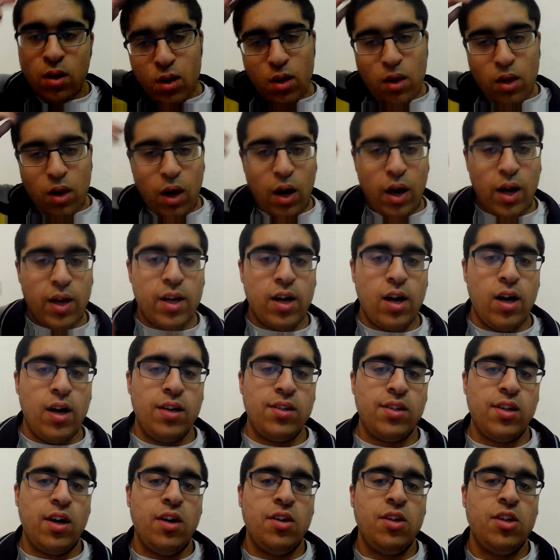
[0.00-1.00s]
Hi
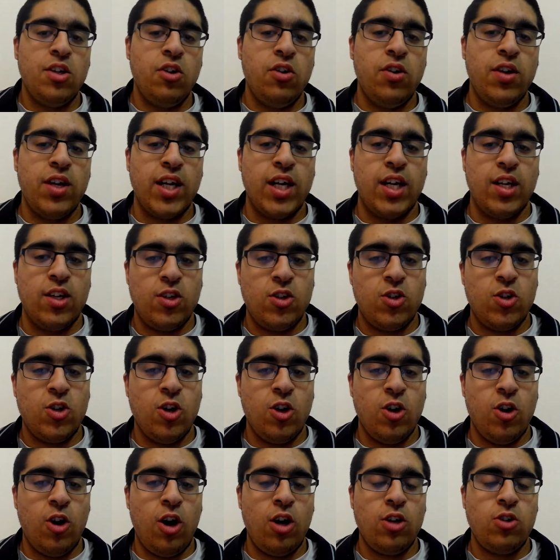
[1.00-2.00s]
guys, how you doing? And it's
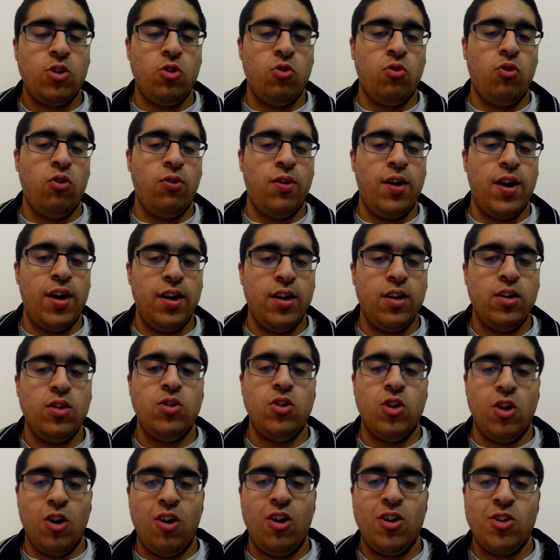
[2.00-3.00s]
Jalaj
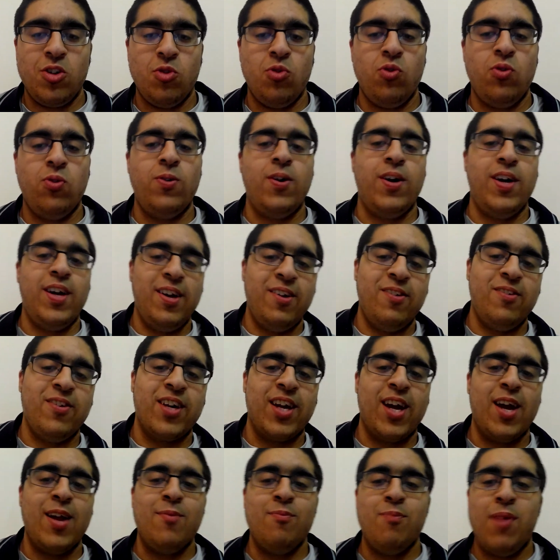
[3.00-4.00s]
Aurora here
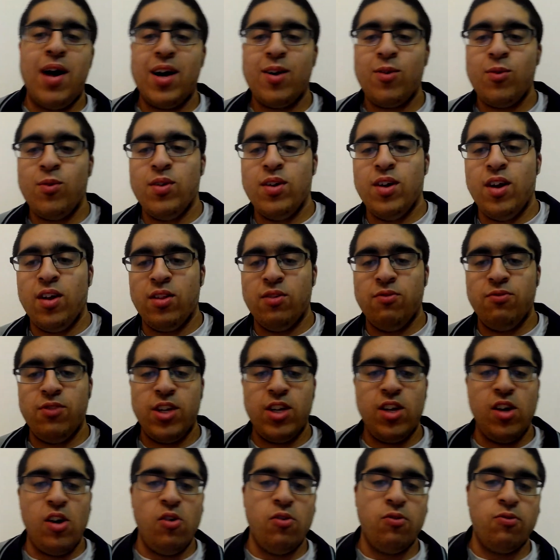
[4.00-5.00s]
again, back with another
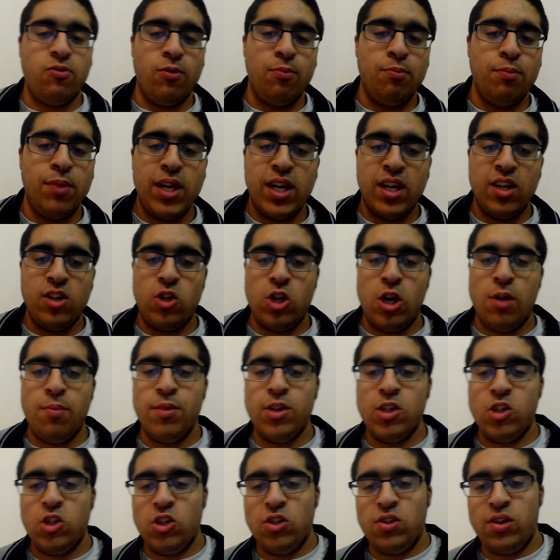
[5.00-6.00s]
video from BHM
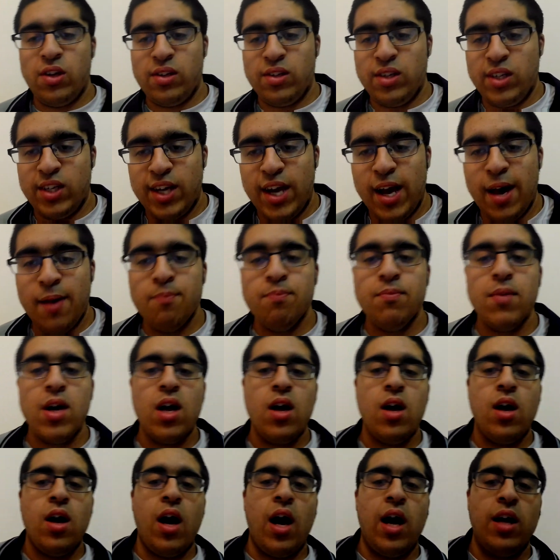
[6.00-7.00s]
at GCSE Chem.
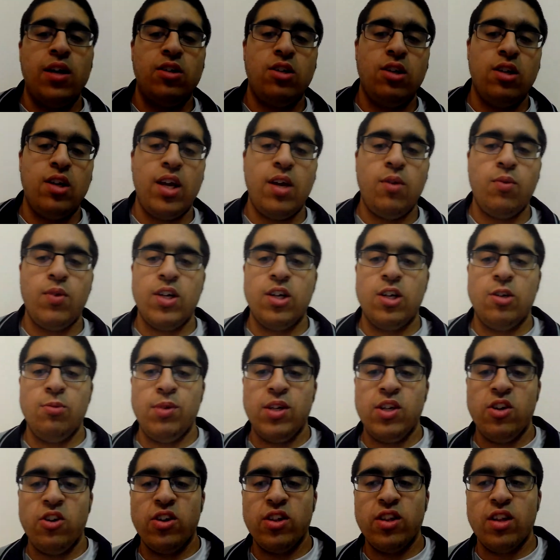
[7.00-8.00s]
And today we're going to be
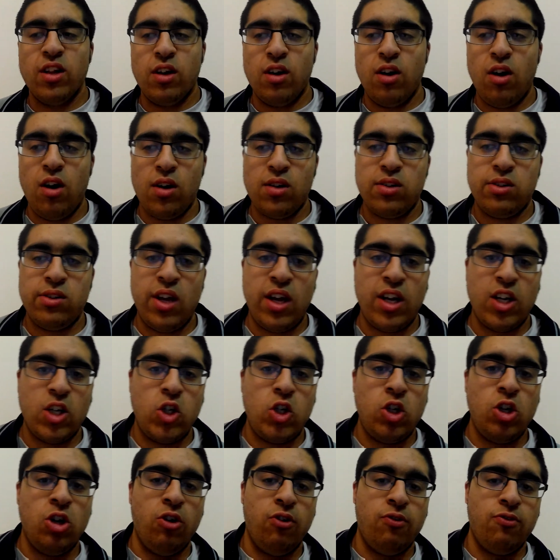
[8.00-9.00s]
doing the last
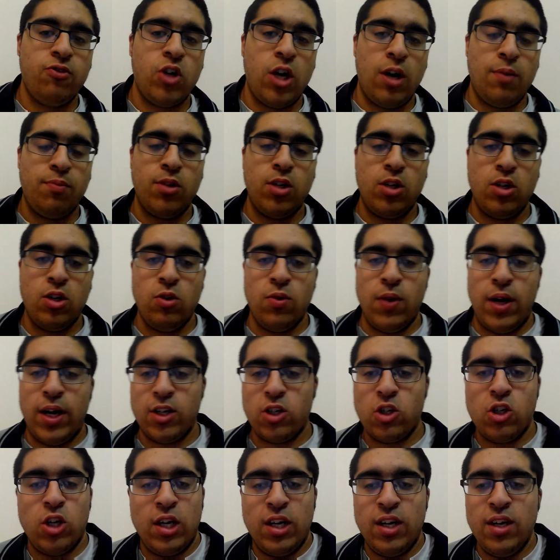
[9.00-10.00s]
section of chapter 2
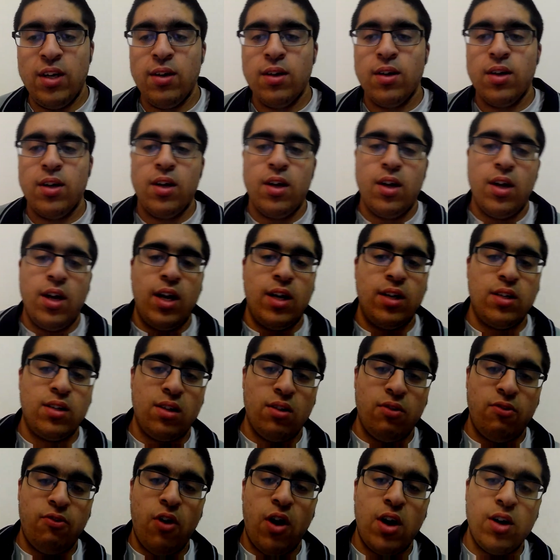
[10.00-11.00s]
actually. It's
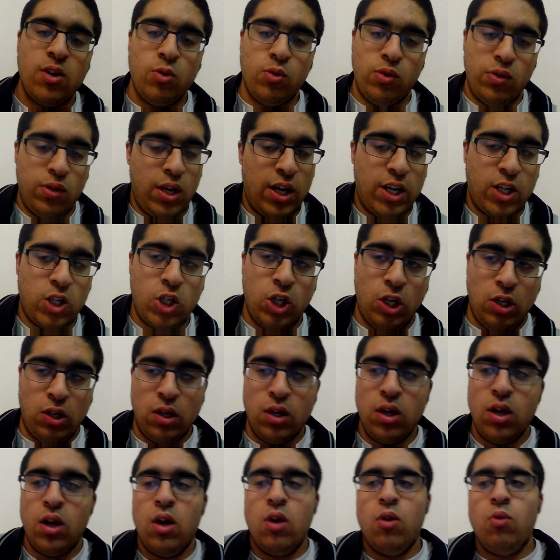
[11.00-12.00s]
the final section,
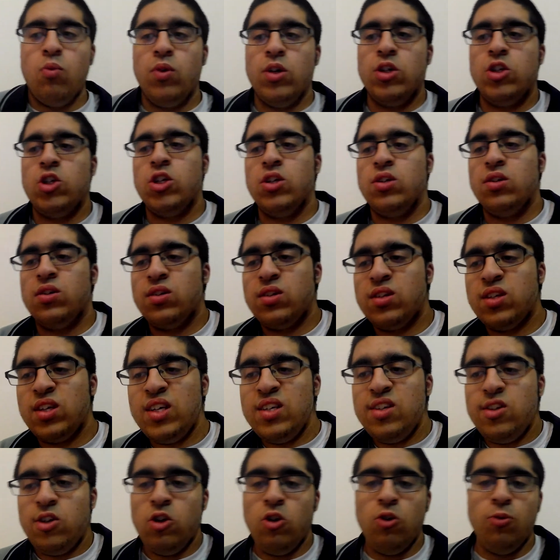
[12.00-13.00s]
which is
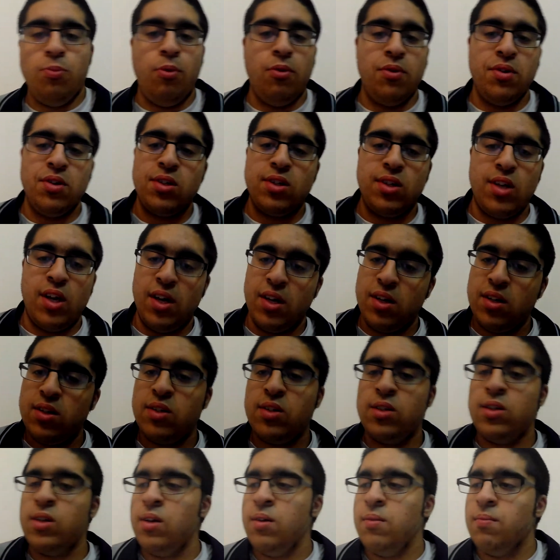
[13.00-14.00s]

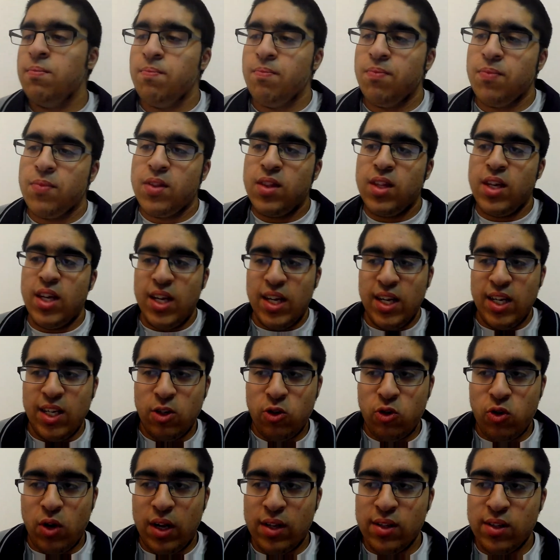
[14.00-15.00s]
C2.6, the
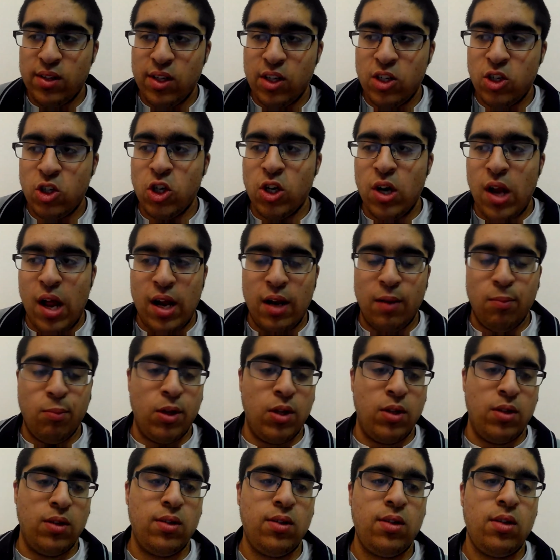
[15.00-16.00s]
transition elements.